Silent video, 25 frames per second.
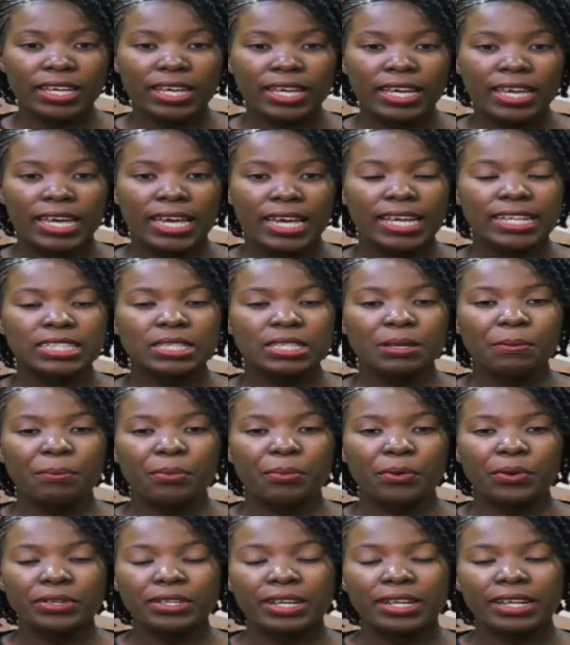it's
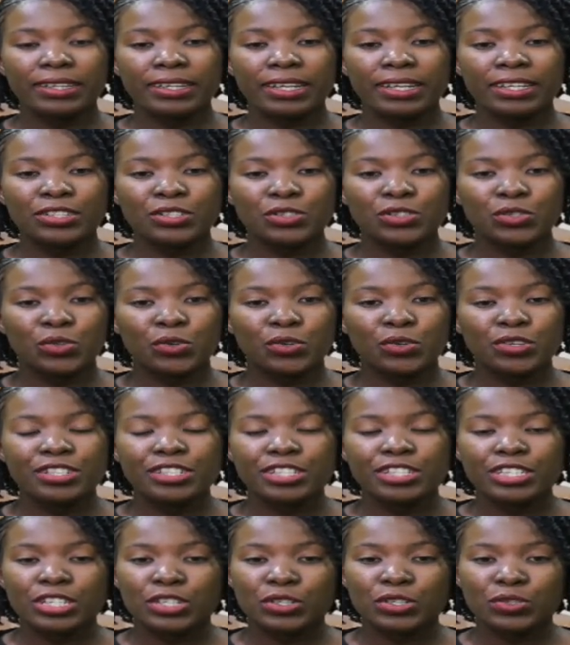important that you
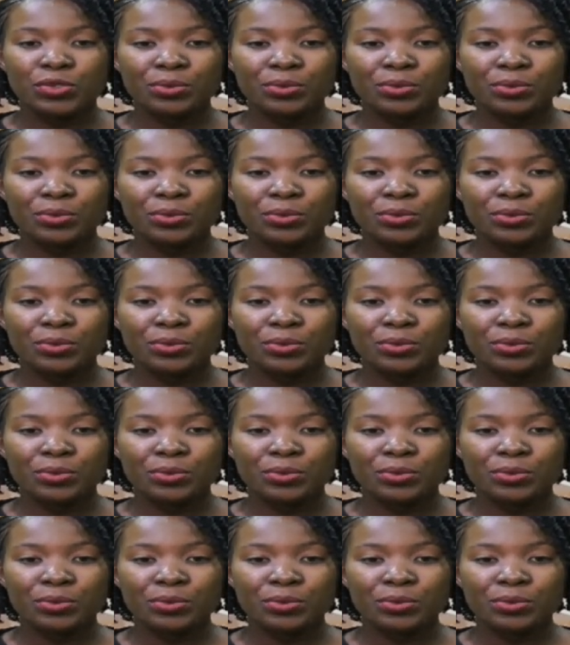continue to